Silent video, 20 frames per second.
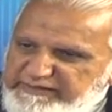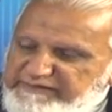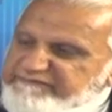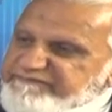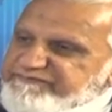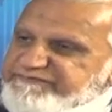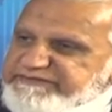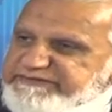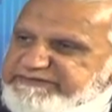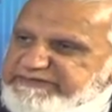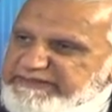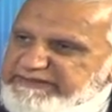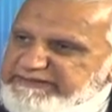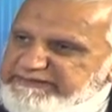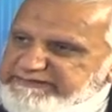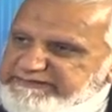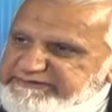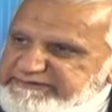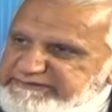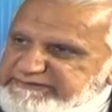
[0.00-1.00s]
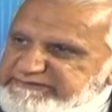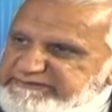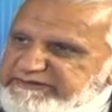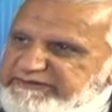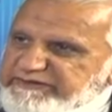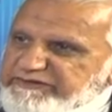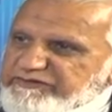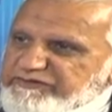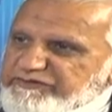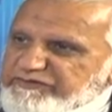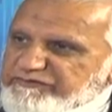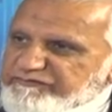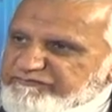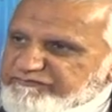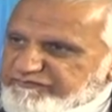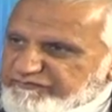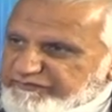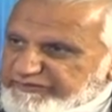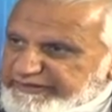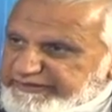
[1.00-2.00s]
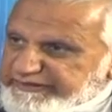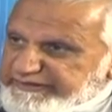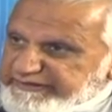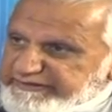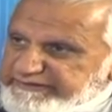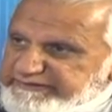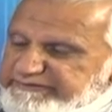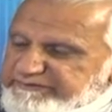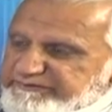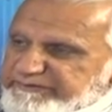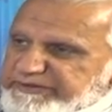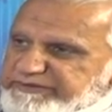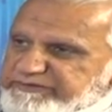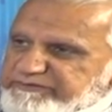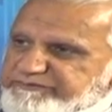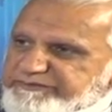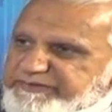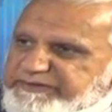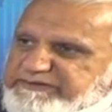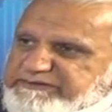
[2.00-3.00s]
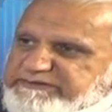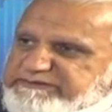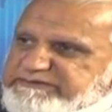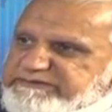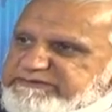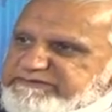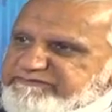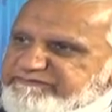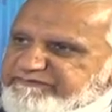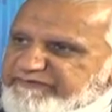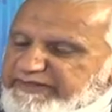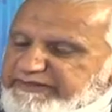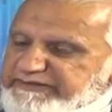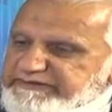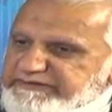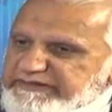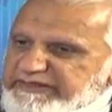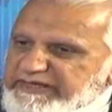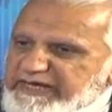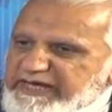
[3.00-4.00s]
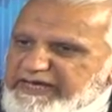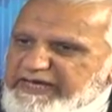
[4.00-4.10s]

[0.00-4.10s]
facilities for running a tomato paste factory,